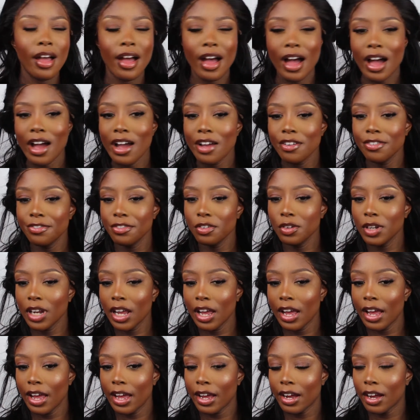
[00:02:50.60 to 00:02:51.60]
I feel
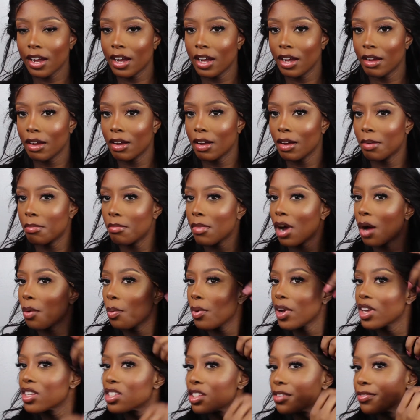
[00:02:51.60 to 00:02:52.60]
like my
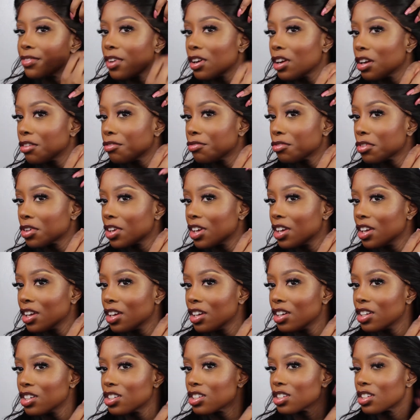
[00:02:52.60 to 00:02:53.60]
wigs are very
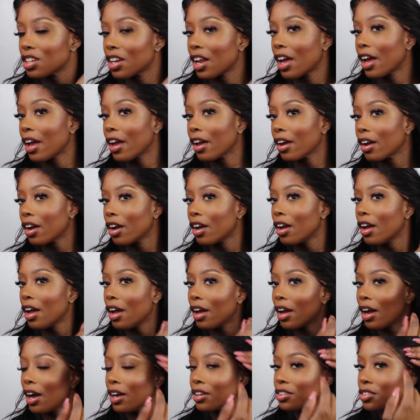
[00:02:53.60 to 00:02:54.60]
rookie-ish. Like,
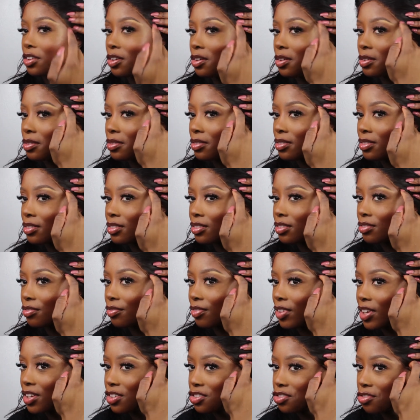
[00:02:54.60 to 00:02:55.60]
I don't
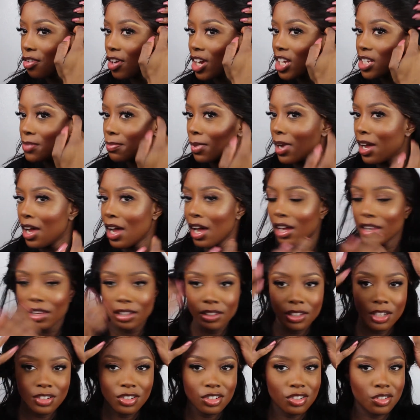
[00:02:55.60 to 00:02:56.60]
really trace my
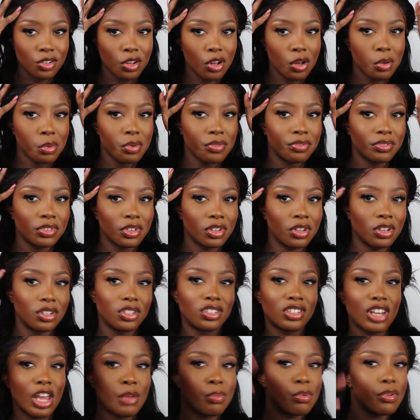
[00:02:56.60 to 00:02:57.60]
hairline. I just go with the
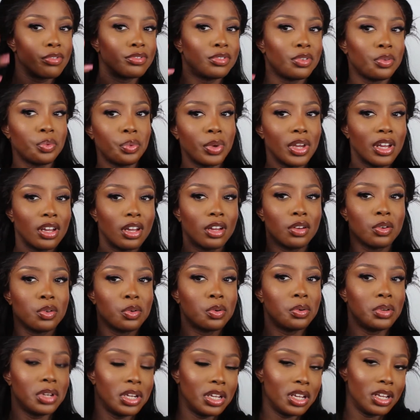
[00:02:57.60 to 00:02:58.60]
shape of the wig and
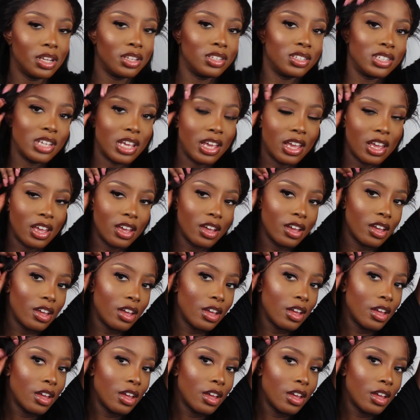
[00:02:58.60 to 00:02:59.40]
call it a day.